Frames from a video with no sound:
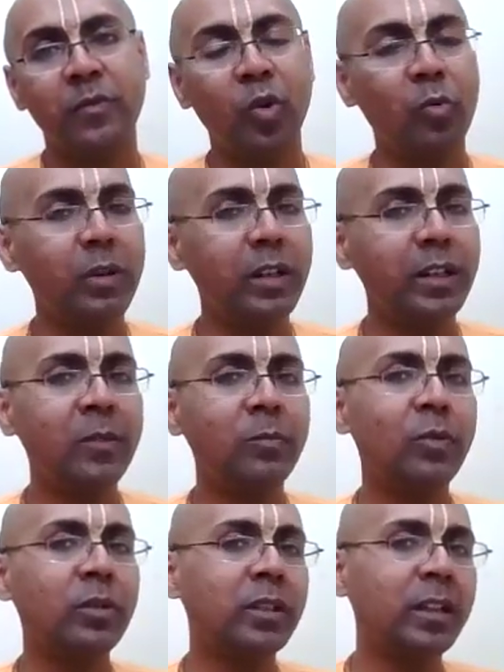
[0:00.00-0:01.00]
Nobody can
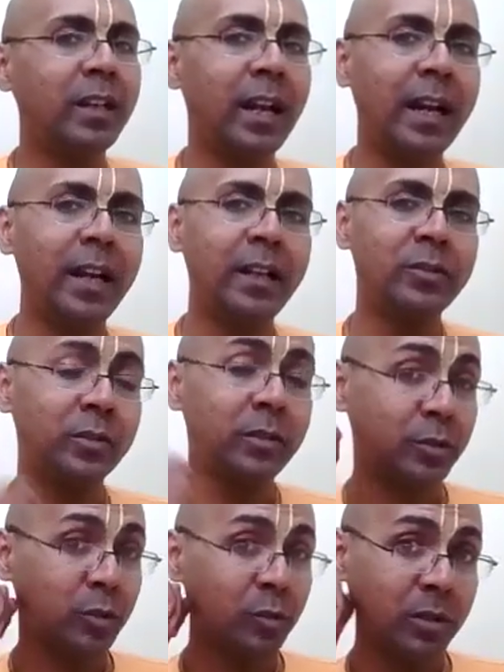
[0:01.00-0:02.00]
put their hands on
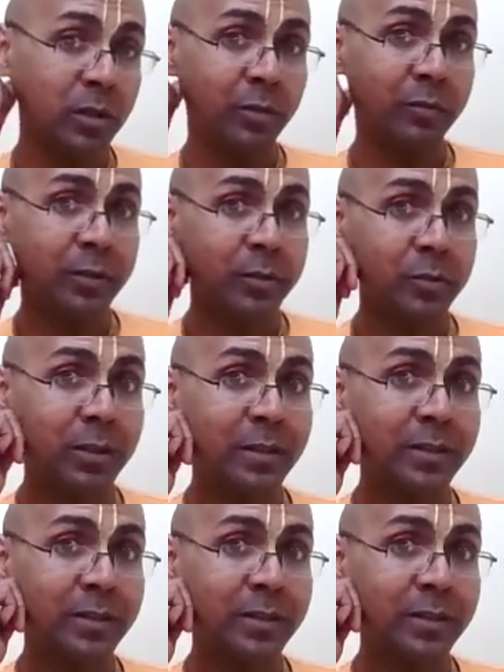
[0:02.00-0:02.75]
the shoulder of Vishnu